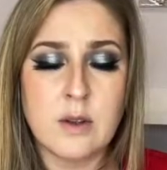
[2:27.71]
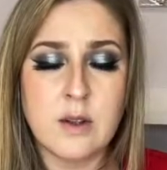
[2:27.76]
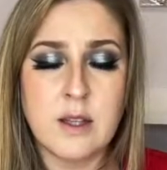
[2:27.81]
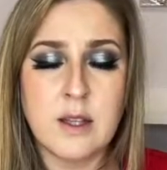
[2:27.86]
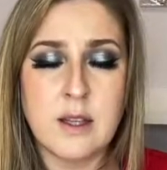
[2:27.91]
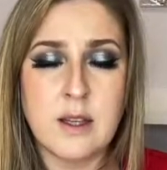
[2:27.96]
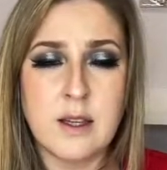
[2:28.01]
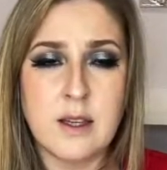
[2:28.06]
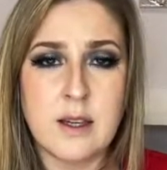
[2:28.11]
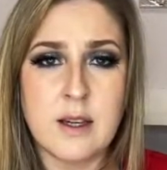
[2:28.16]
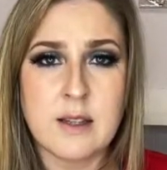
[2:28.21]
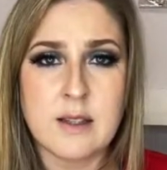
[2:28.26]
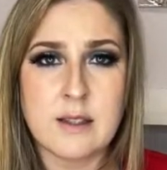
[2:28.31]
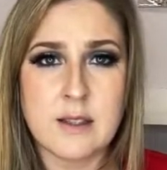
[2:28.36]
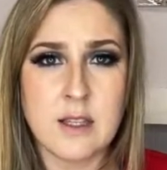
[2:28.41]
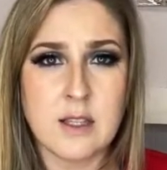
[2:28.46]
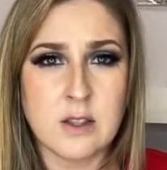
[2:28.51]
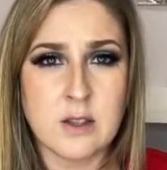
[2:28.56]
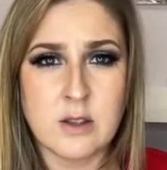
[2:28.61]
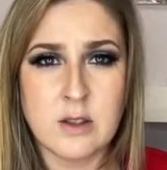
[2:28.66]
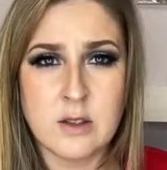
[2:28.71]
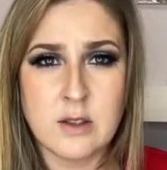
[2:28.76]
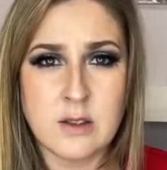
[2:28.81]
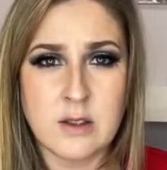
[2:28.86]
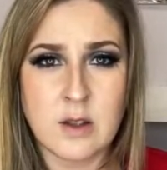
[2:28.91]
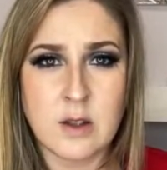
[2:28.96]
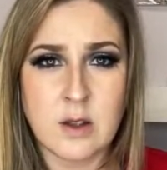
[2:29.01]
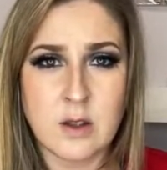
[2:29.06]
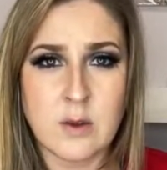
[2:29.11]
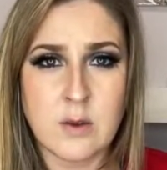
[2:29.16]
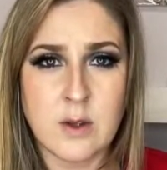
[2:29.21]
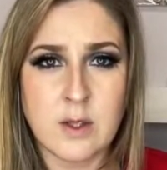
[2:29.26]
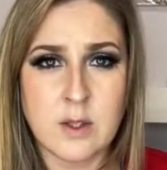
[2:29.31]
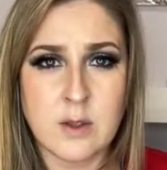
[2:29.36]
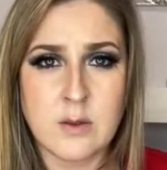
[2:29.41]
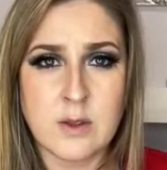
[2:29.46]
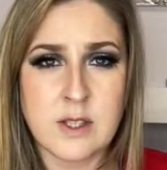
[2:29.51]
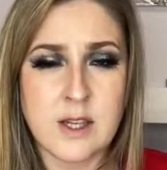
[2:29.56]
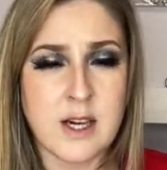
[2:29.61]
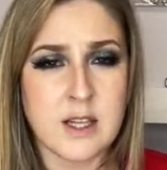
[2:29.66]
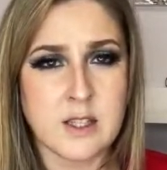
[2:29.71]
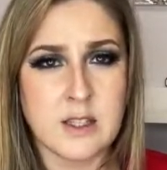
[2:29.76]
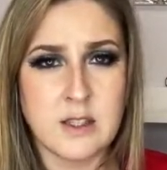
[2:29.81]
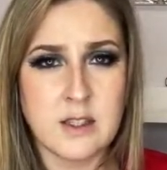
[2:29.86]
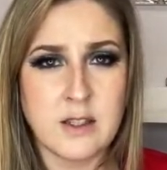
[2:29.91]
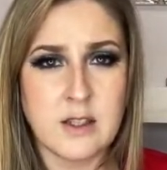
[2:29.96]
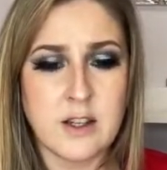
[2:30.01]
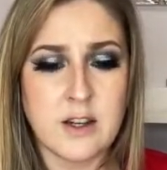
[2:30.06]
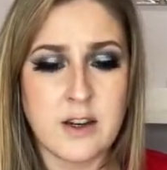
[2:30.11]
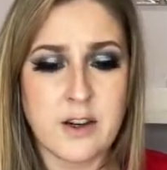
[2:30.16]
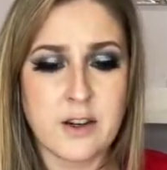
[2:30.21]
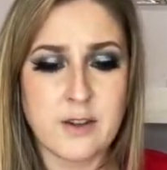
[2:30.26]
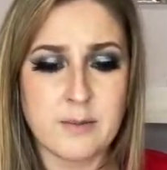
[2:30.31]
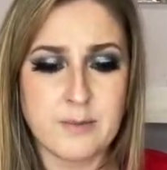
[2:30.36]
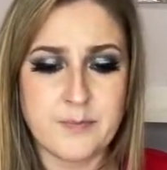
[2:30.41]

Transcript: the extensions are going to attach easier.